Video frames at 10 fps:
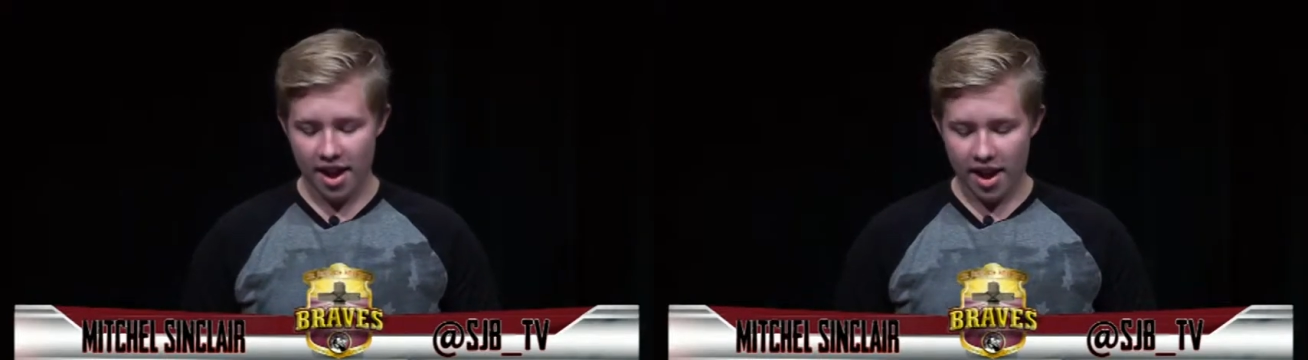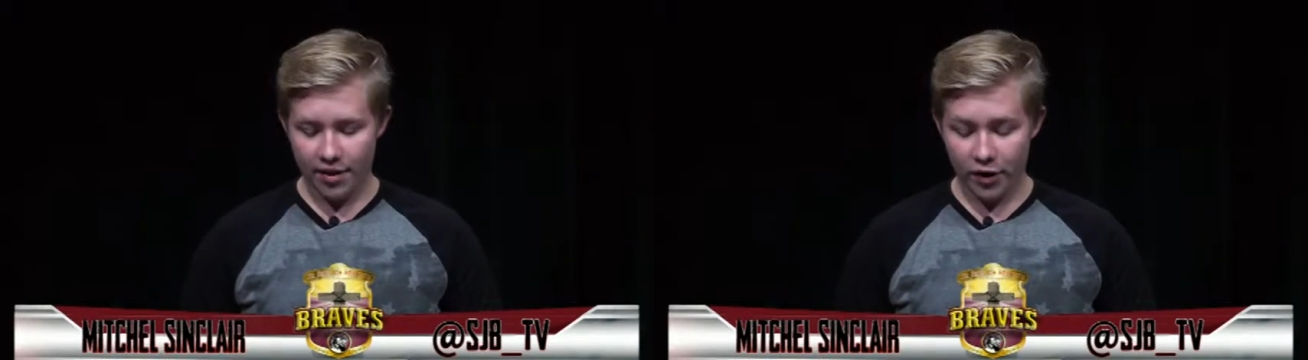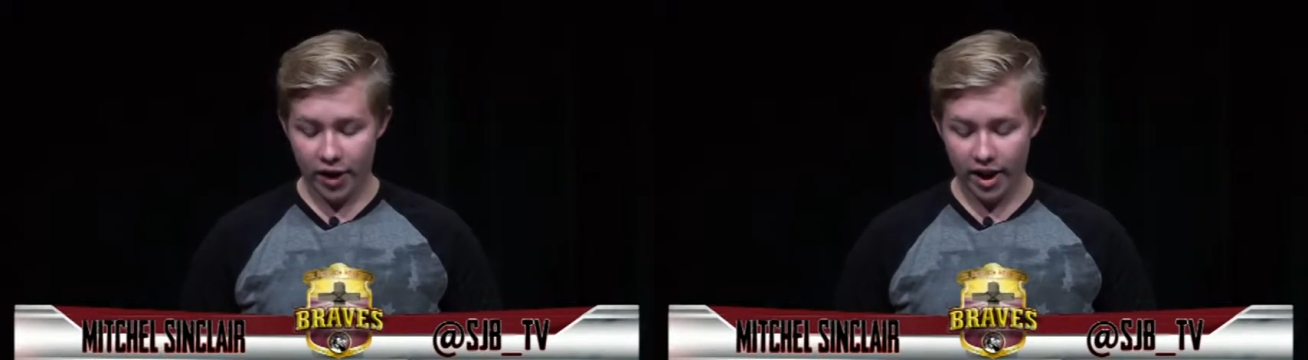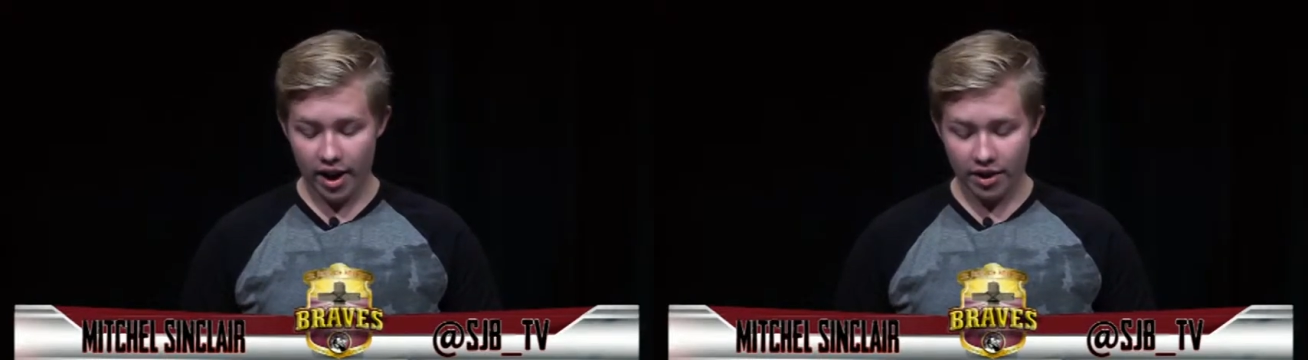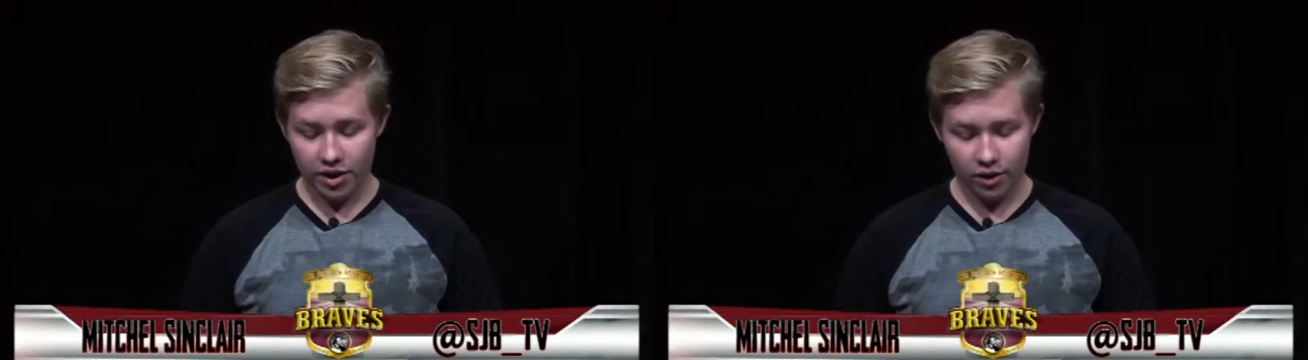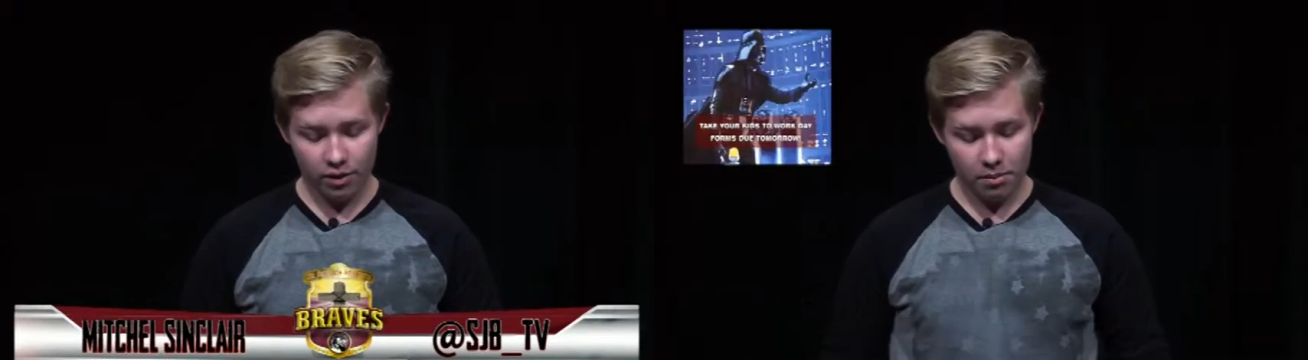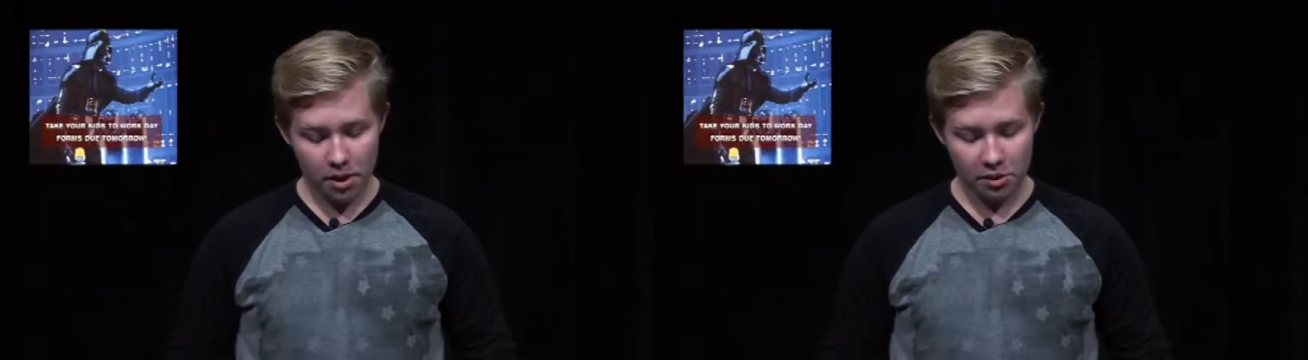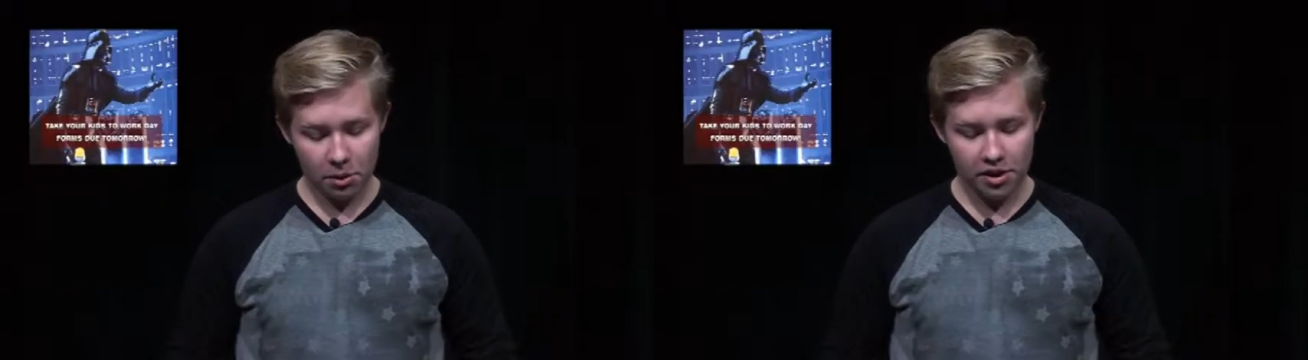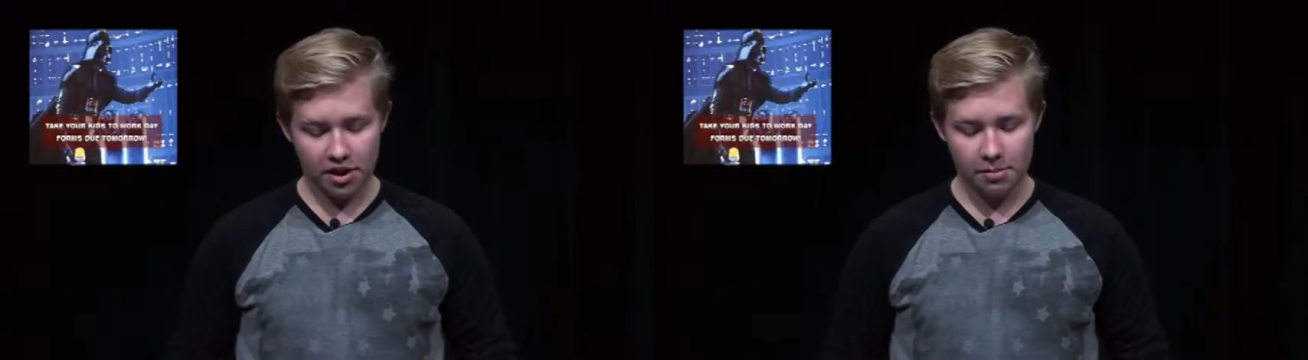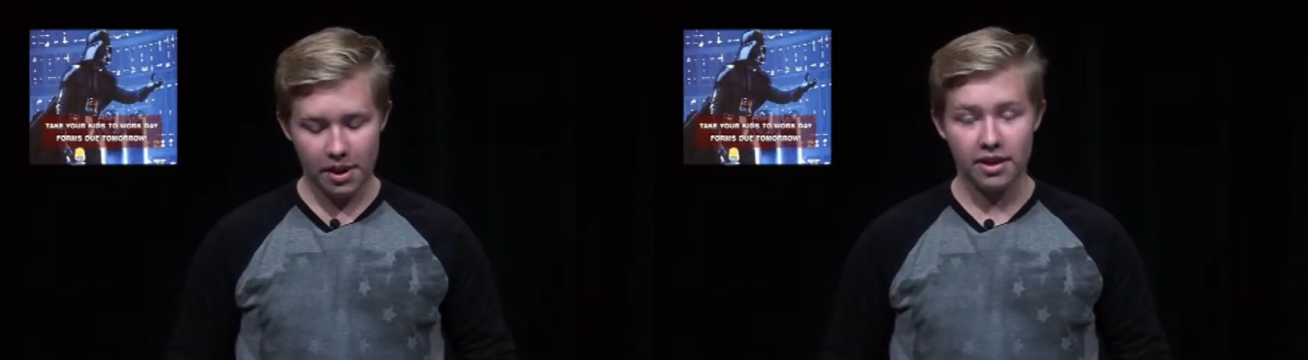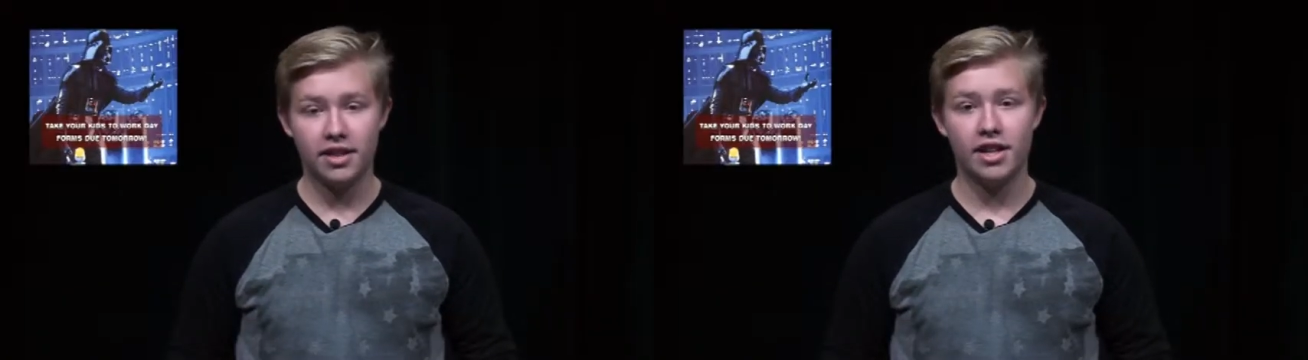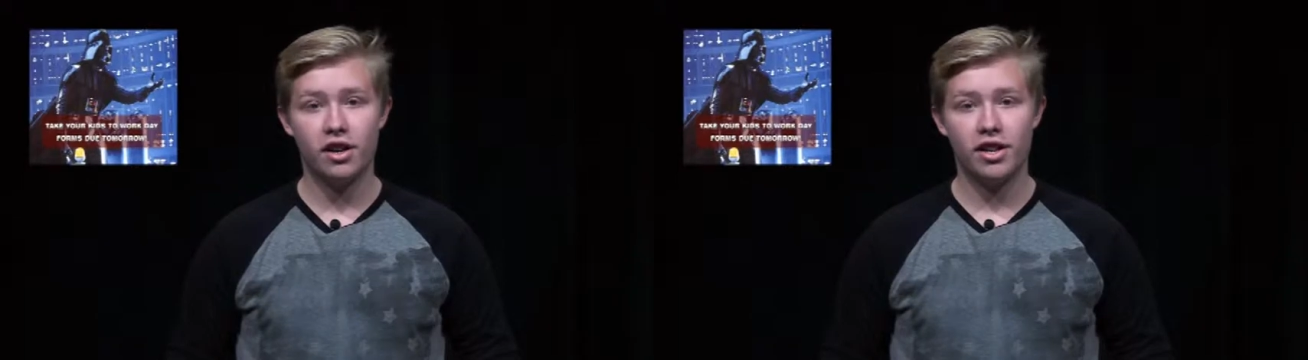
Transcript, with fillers: Every grade 9 student must participate in Take